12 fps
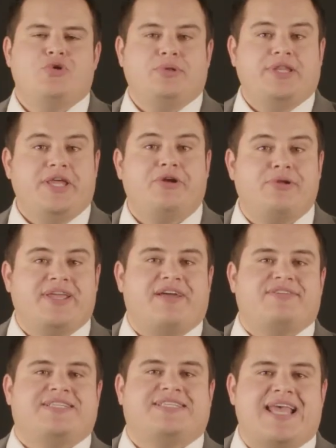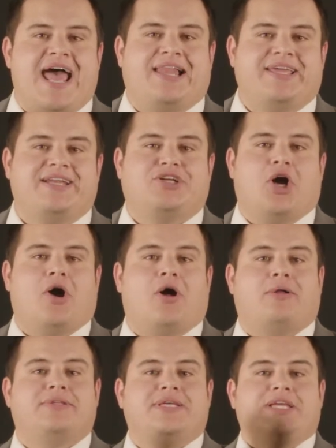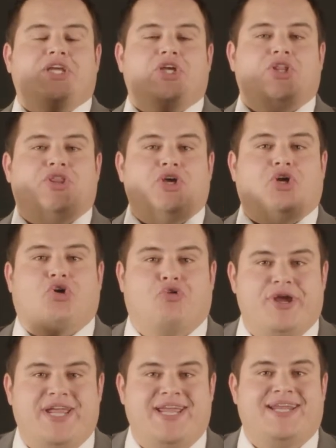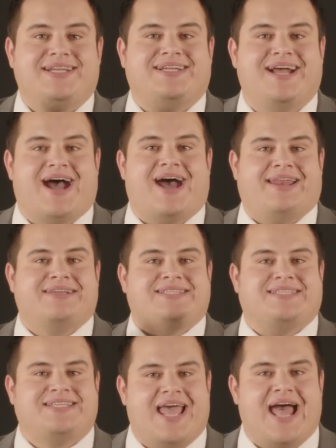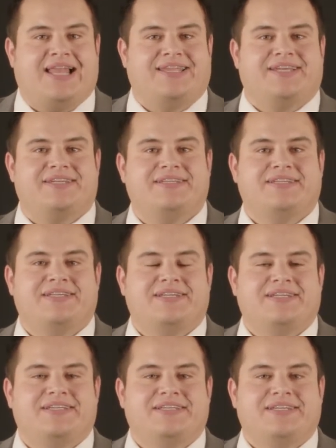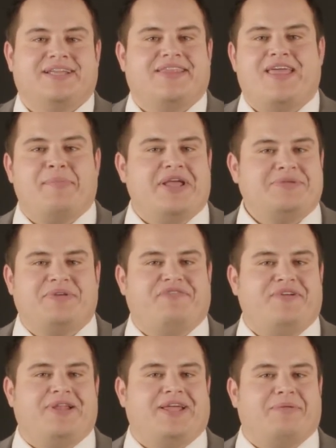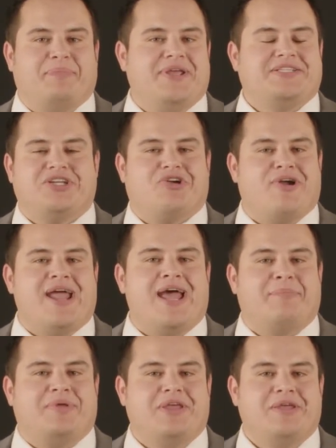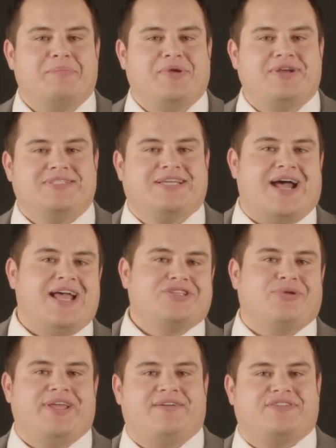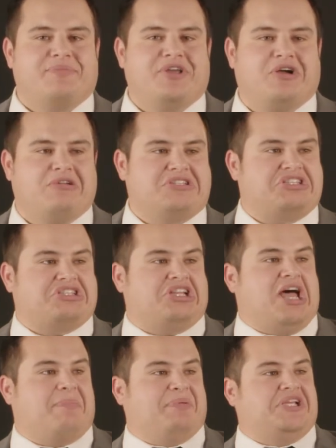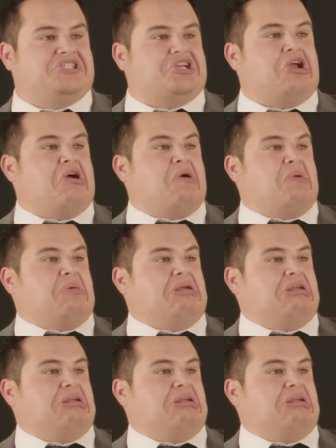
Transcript: You literally have a salad called the Green Goddess Salad. That makes me feel like a piece of crap because guys only have something called Sloppy Joe.